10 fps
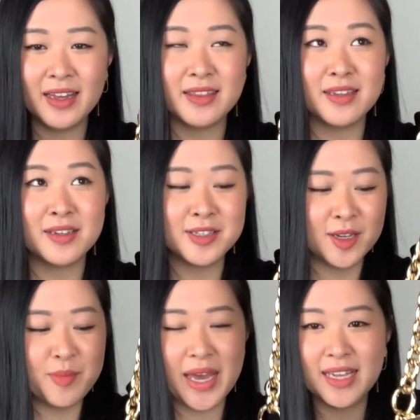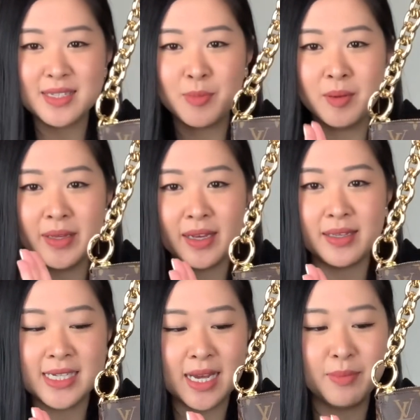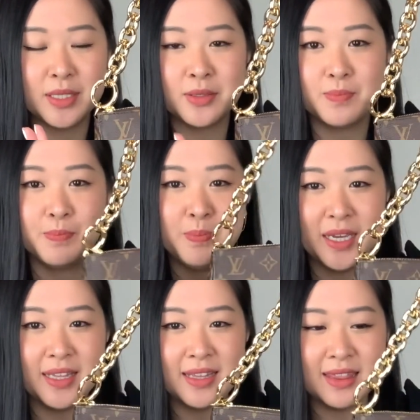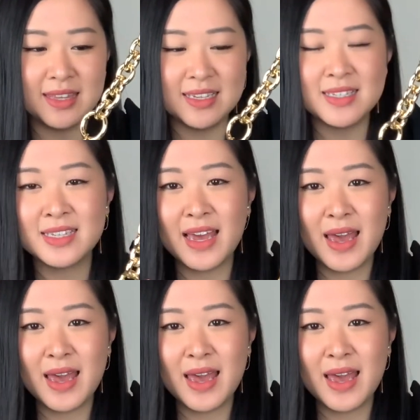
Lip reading: The Cousine bag is probably a tad bit bigger than this,